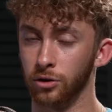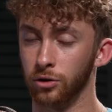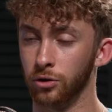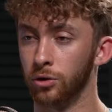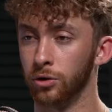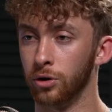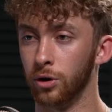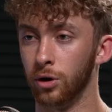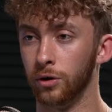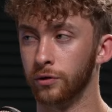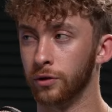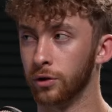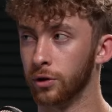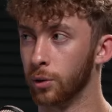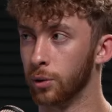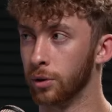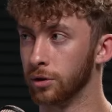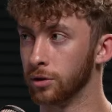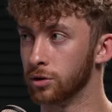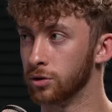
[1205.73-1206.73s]
you don't know if you're
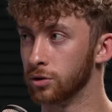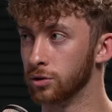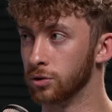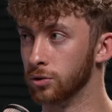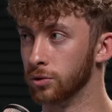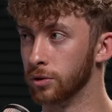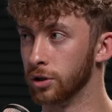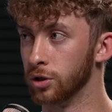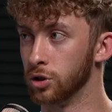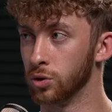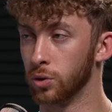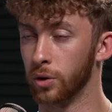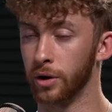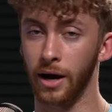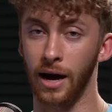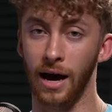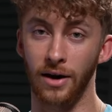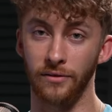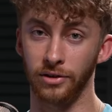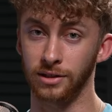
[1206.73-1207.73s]
going to enjoy
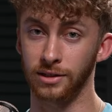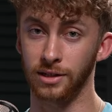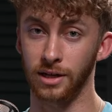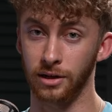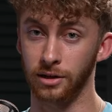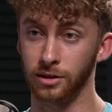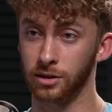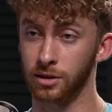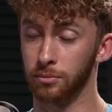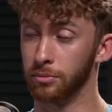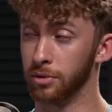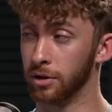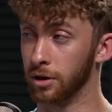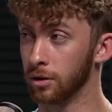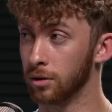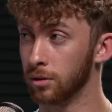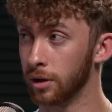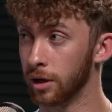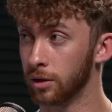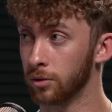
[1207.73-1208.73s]
having tenants and
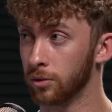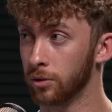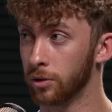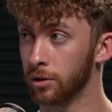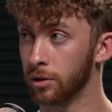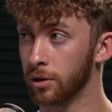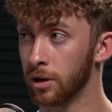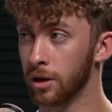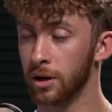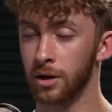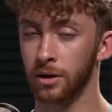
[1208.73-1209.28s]
being a landlord.